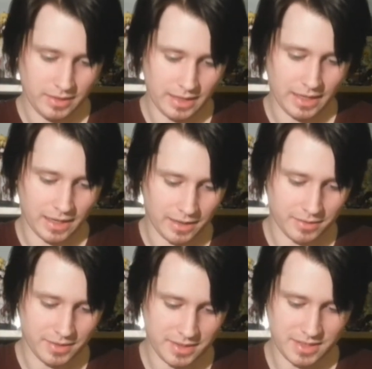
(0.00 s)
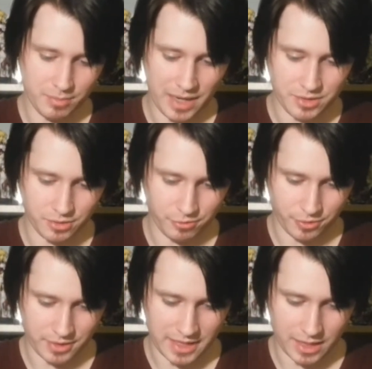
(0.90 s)
yeah, this is the manual
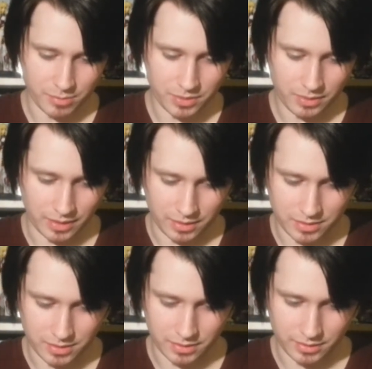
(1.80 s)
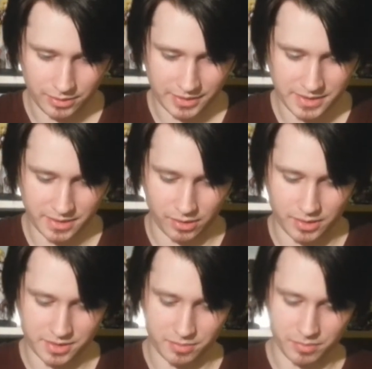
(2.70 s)
for the game, and look at this
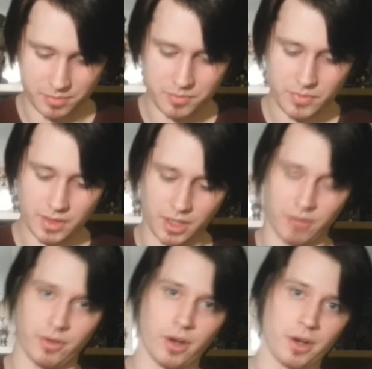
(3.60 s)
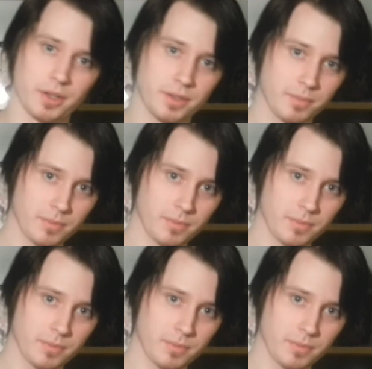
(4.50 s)
awesome cover art.